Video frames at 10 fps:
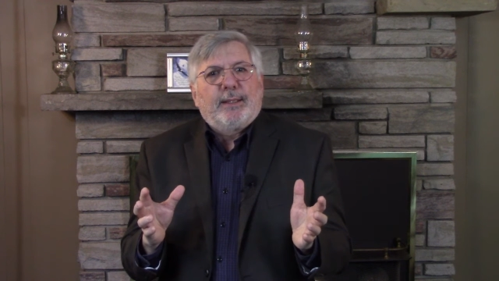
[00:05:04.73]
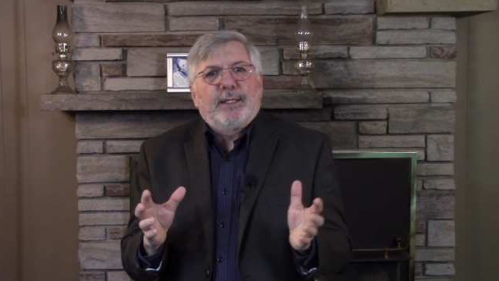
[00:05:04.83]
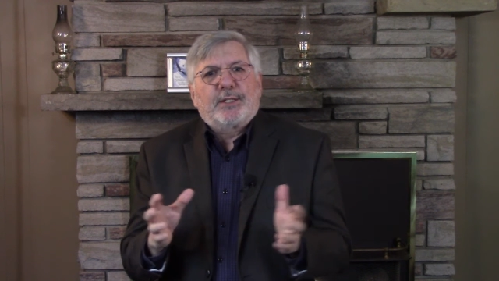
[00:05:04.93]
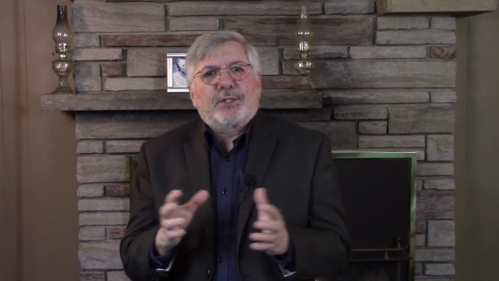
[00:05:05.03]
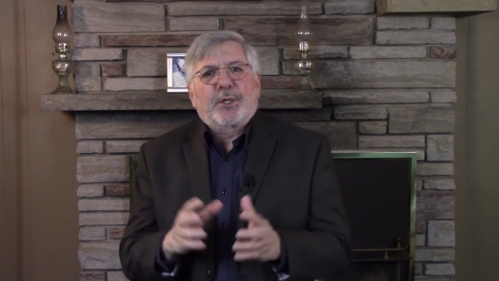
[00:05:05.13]

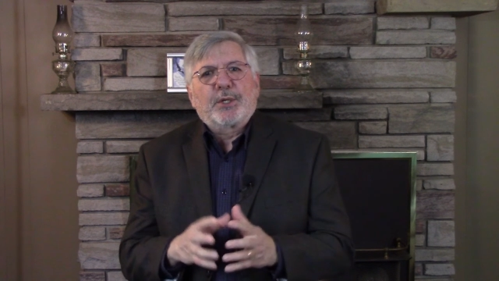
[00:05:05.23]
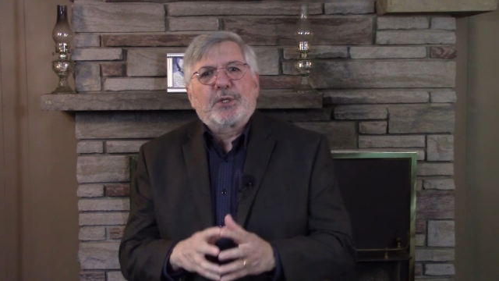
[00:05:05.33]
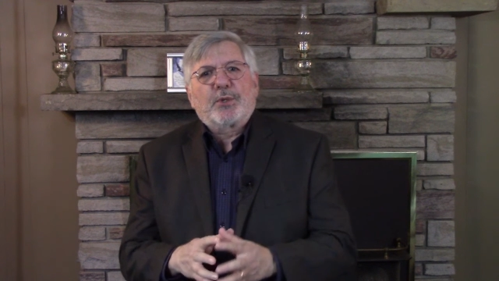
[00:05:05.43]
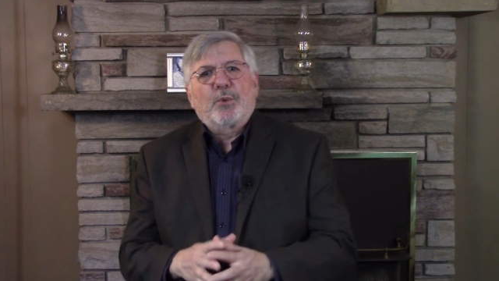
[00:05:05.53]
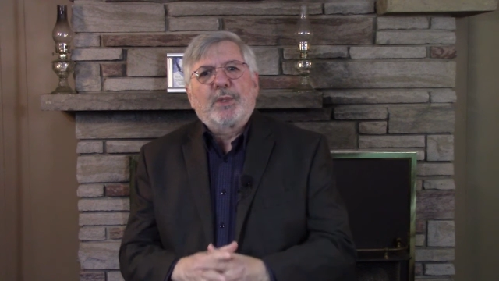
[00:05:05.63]
This
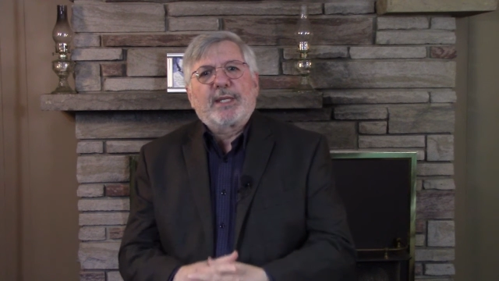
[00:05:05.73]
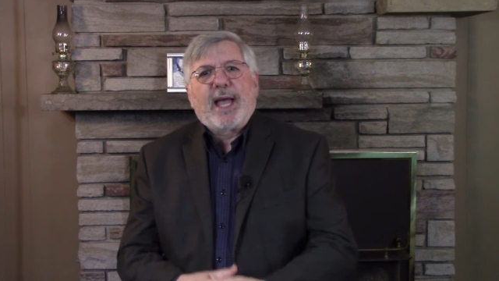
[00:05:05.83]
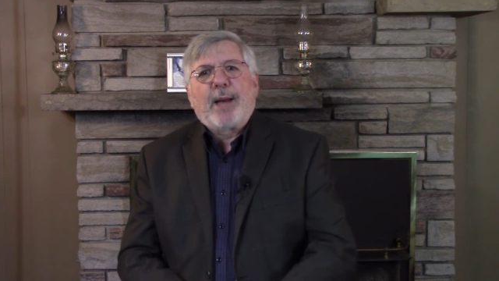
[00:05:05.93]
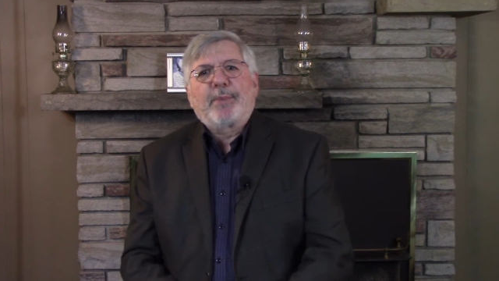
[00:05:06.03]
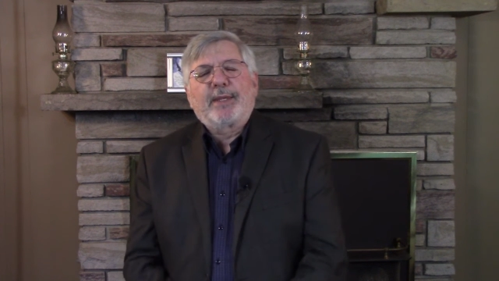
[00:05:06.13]
church was
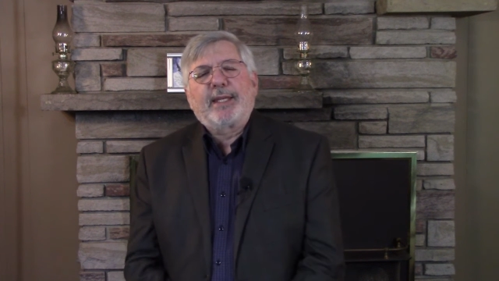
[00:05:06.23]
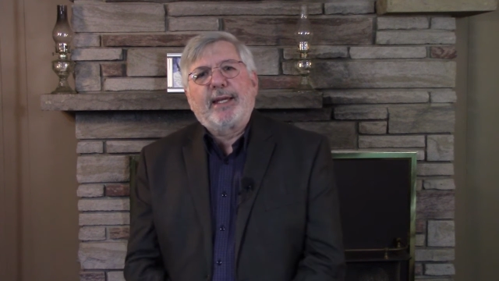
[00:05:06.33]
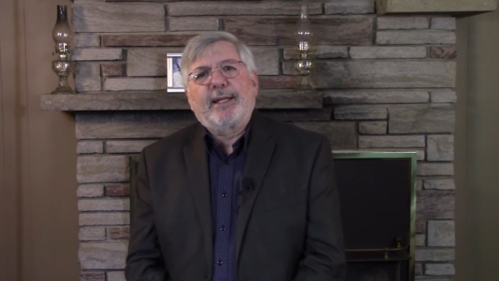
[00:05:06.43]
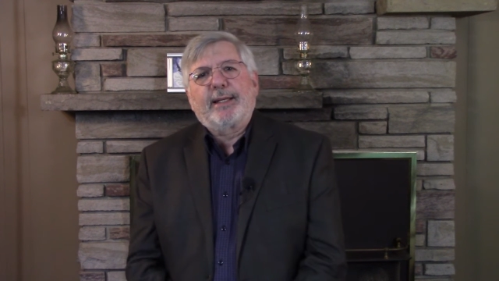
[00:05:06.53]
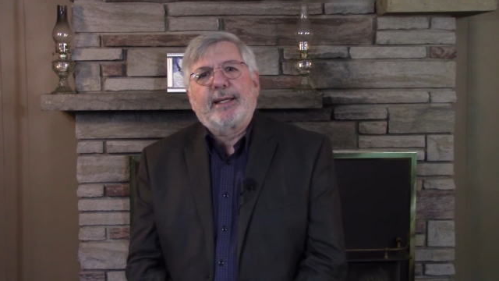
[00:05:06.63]

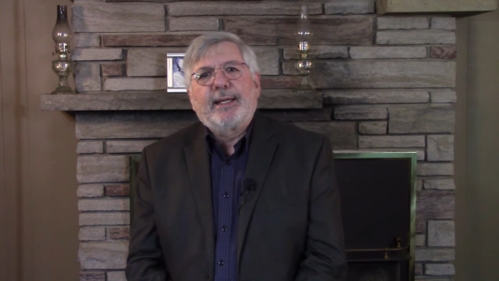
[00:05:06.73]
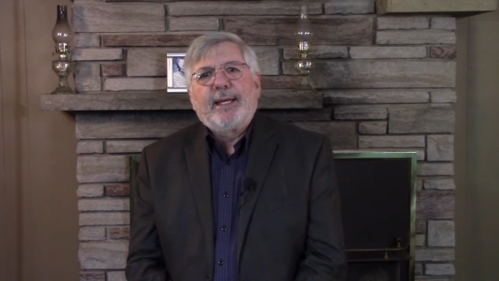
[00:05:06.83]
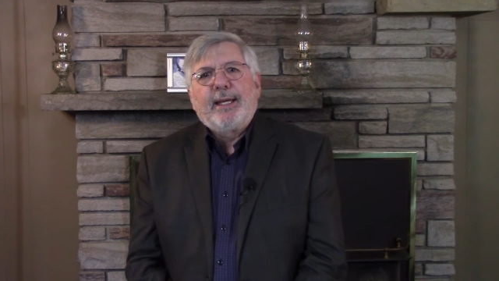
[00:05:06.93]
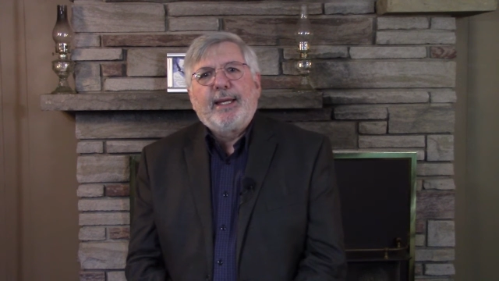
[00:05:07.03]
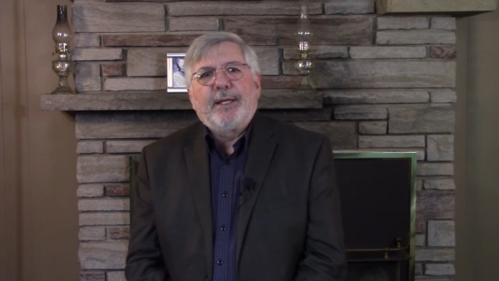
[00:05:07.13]
apathetic
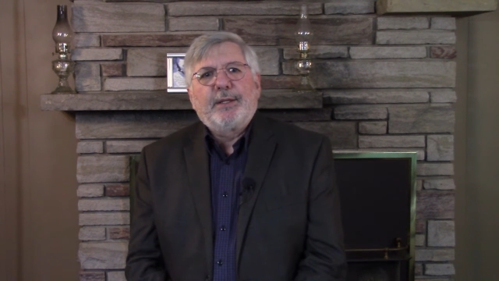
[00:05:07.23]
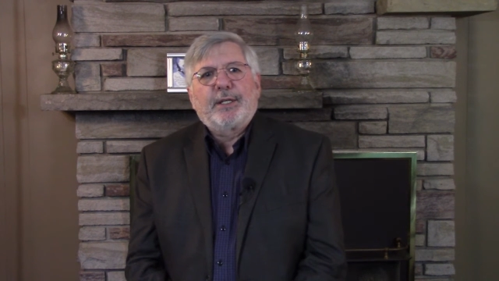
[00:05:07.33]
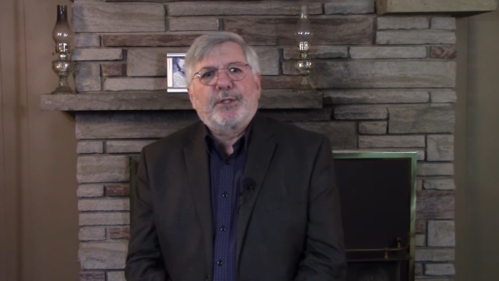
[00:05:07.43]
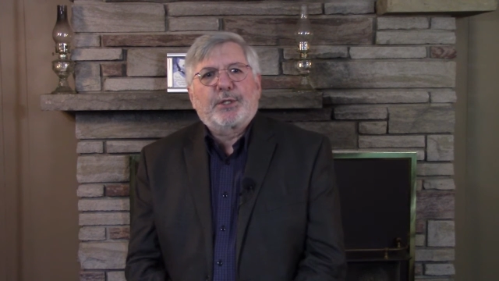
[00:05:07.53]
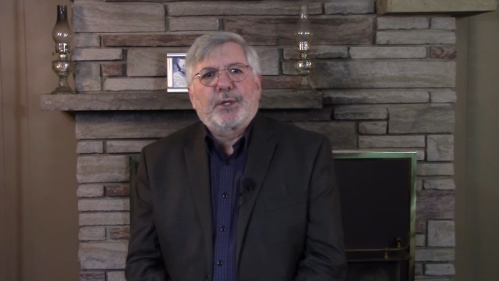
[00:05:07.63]
in
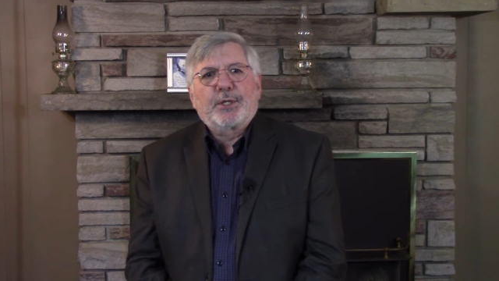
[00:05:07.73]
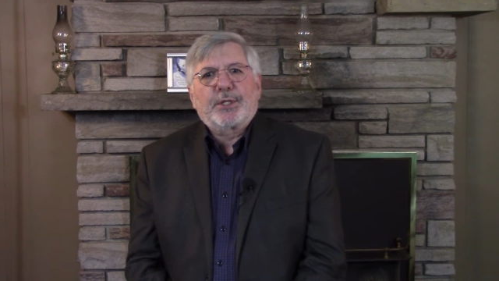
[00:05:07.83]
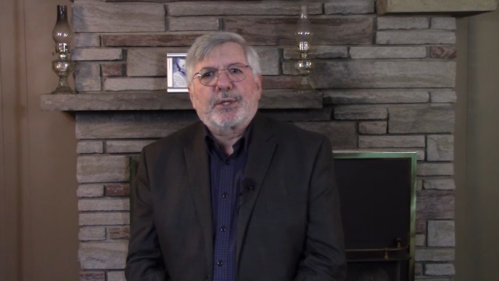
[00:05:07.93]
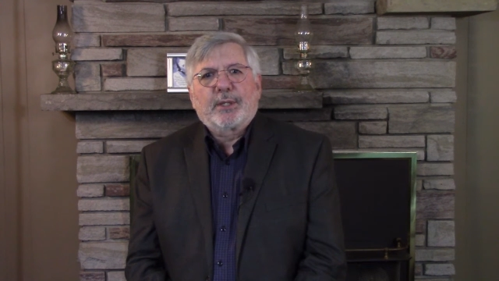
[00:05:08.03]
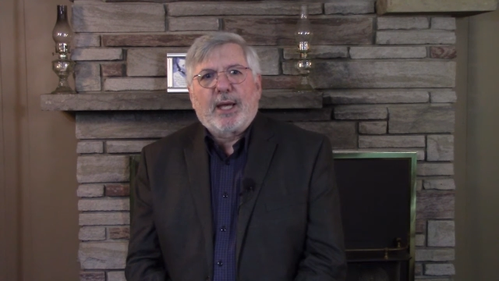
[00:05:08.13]
their
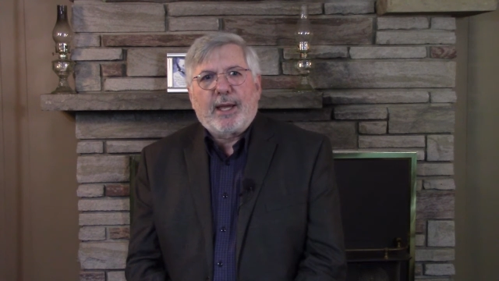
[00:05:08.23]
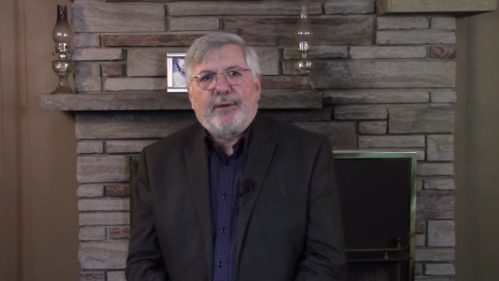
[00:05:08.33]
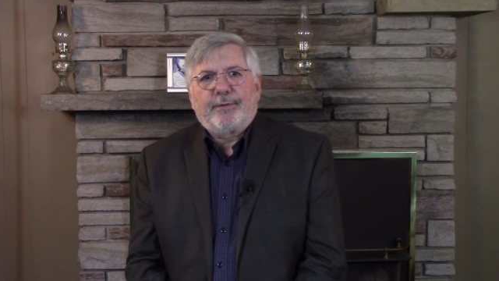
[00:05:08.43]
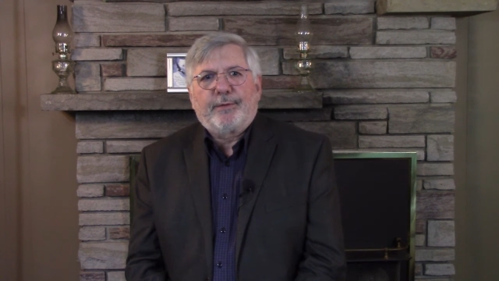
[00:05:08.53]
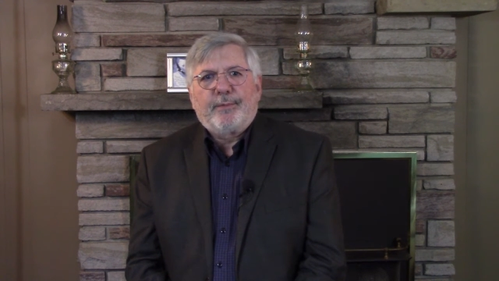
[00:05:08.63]
church
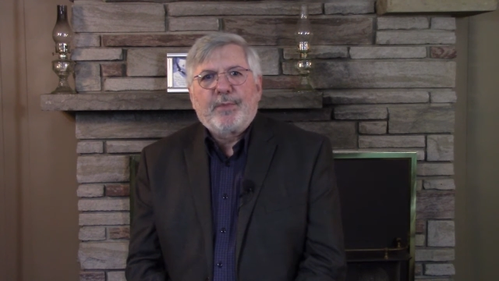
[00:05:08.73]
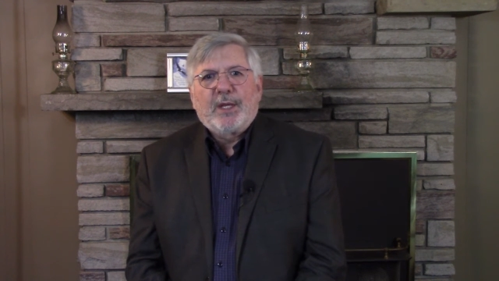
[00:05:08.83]
life.